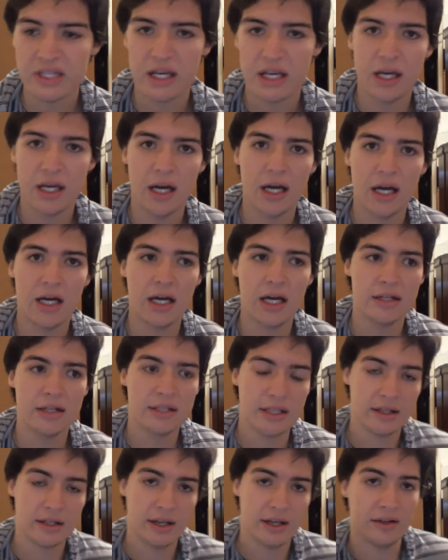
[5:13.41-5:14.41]

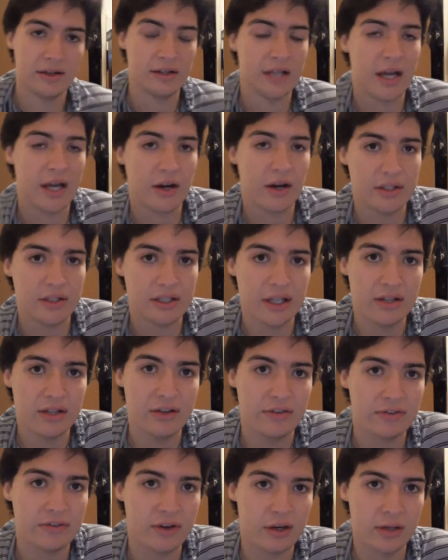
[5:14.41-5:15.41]
Now, another
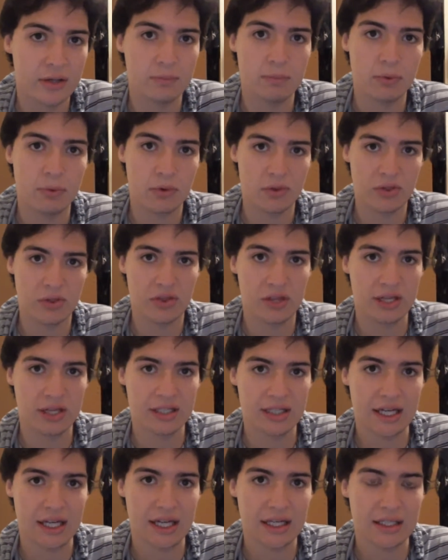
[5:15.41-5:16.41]
very important thing
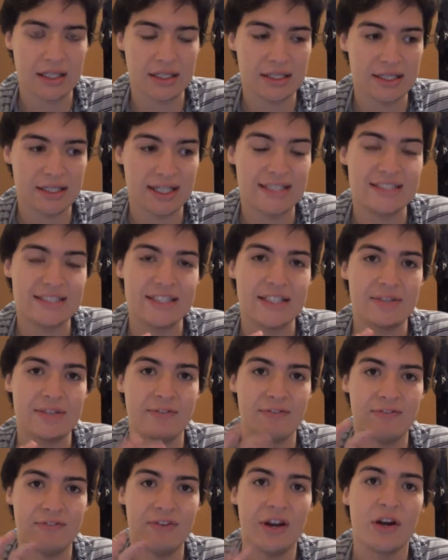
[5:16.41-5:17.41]
that's
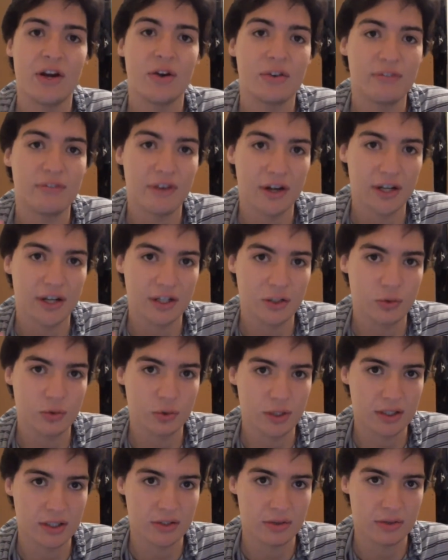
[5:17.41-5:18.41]
very, very
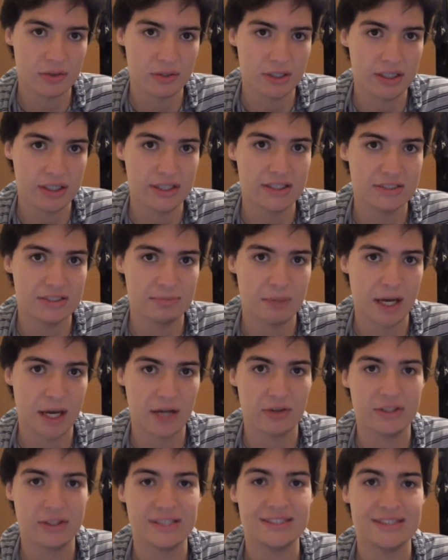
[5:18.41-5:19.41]
critical in this
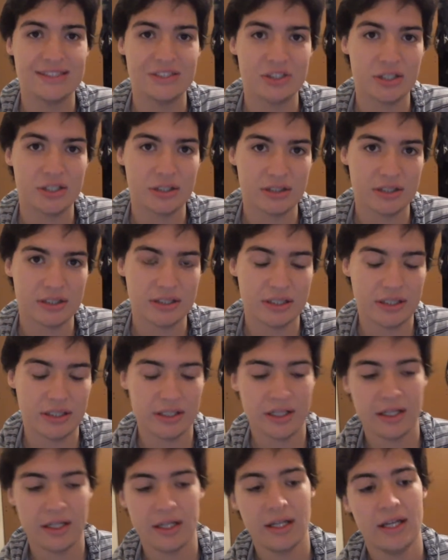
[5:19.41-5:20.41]
battle is agility.
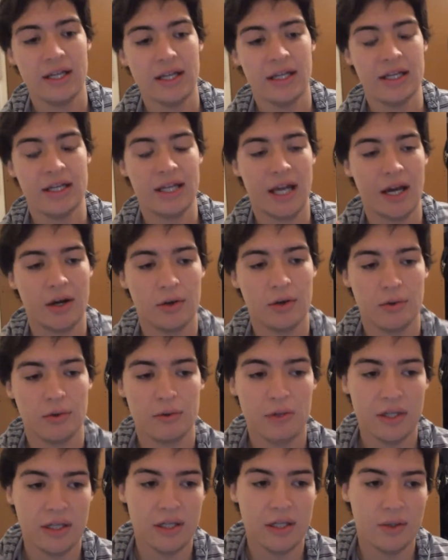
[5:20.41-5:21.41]
Now,
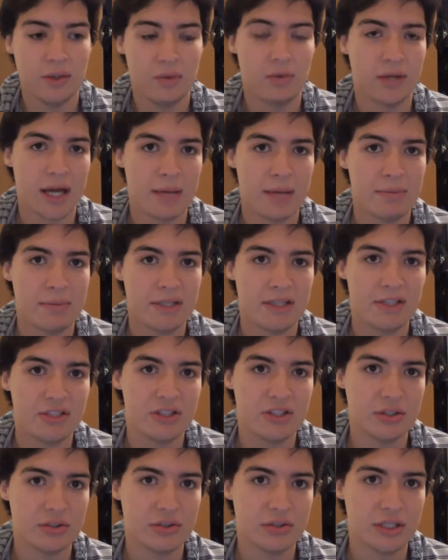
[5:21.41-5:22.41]
when I mean
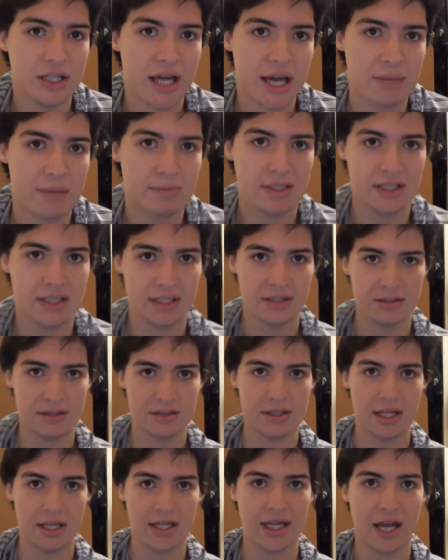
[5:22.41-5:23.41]
agility, I mean
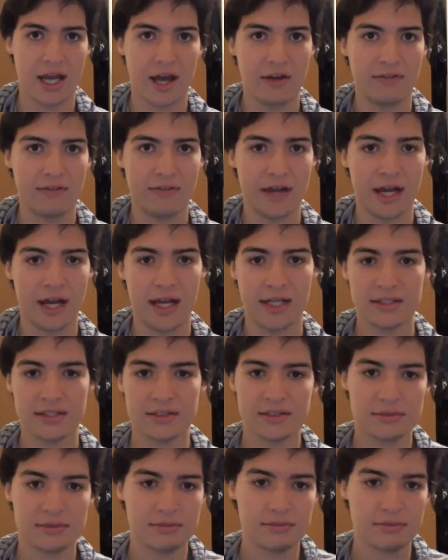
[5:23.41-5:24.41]
like how
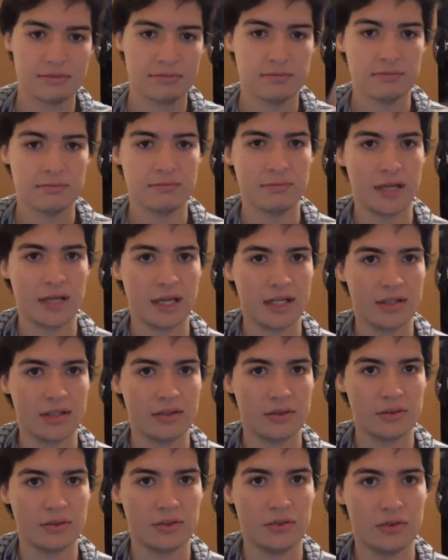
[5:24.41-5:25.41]
fast like
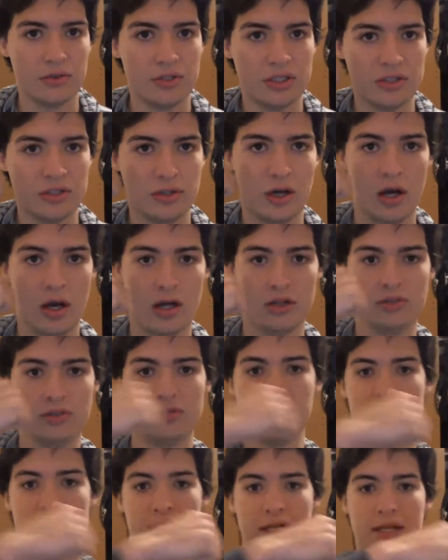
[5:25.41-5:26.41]
you can
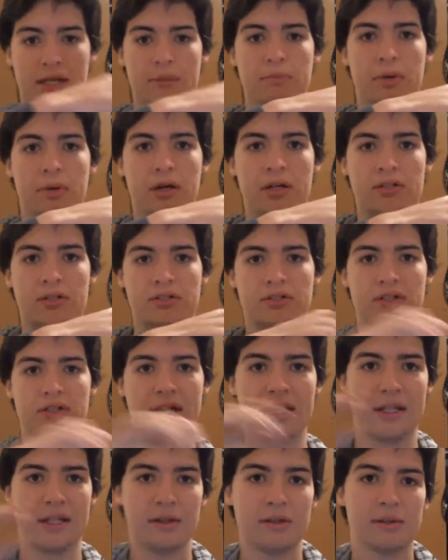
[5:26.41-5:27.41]
dodge like a punch,
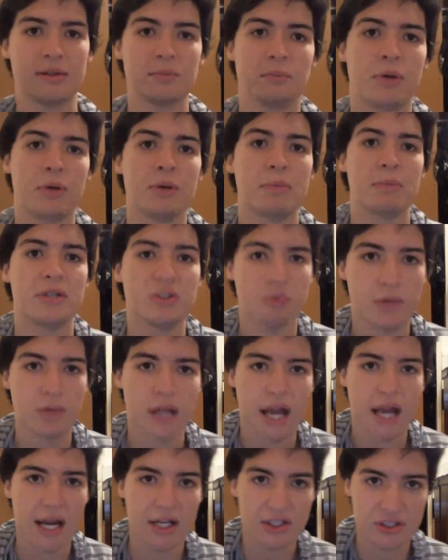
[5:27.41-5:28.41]
like pretty much
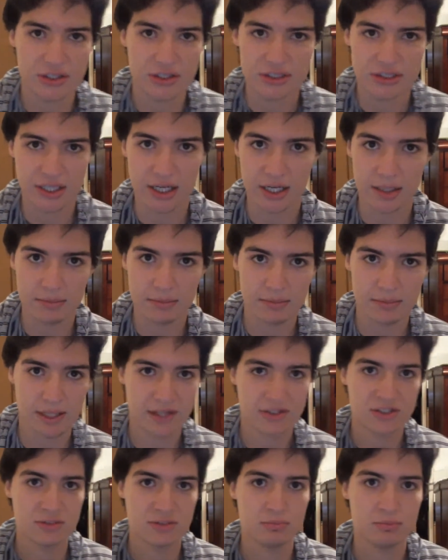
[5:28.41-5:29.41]
reaction time, like
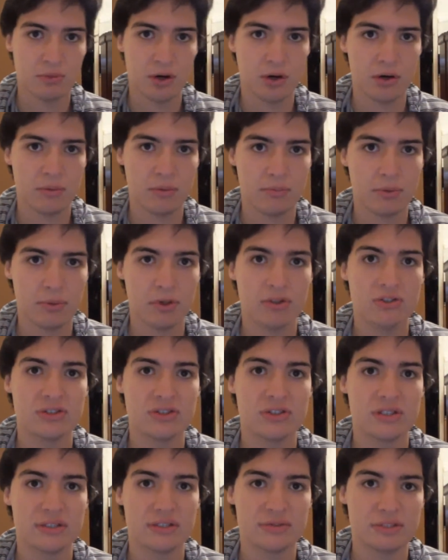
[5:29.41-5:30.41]
small
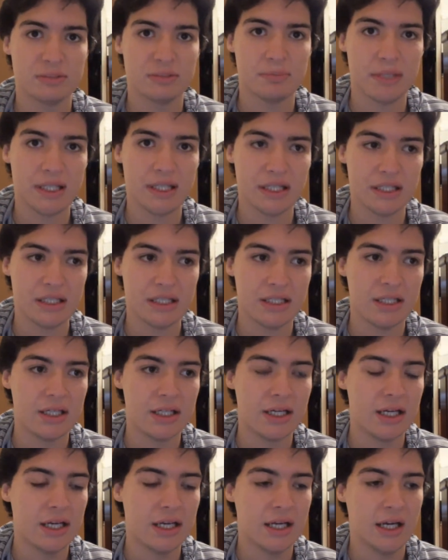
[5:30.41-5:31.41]
bursts of speed.
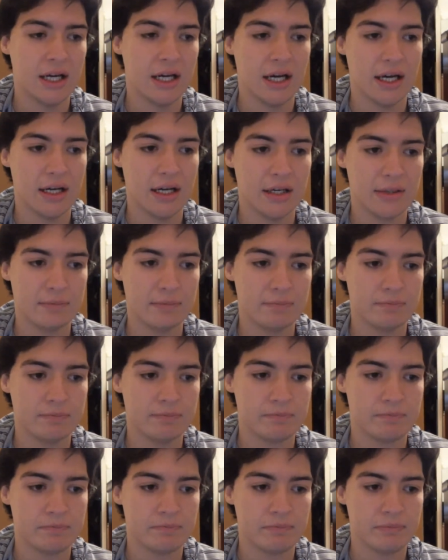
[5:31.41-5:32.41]
Um,
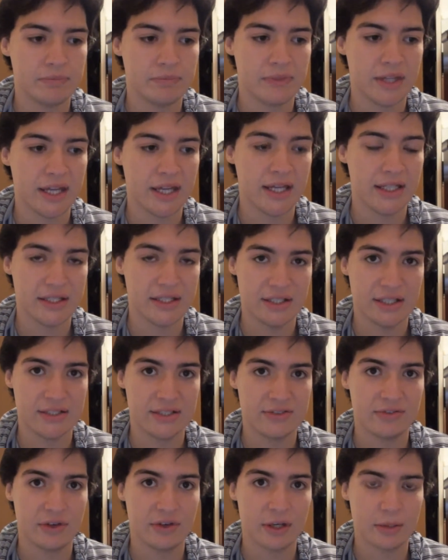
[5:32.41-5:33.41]
and it's
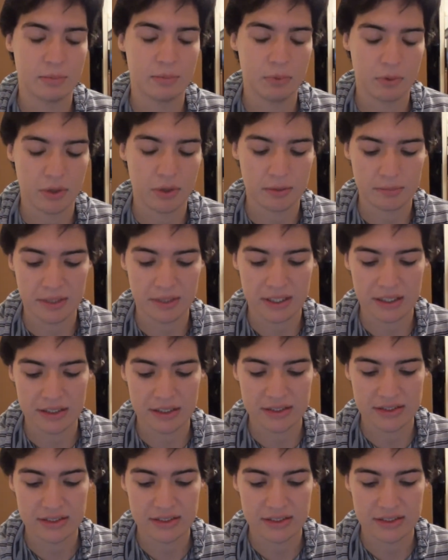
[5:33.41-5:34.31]
very important because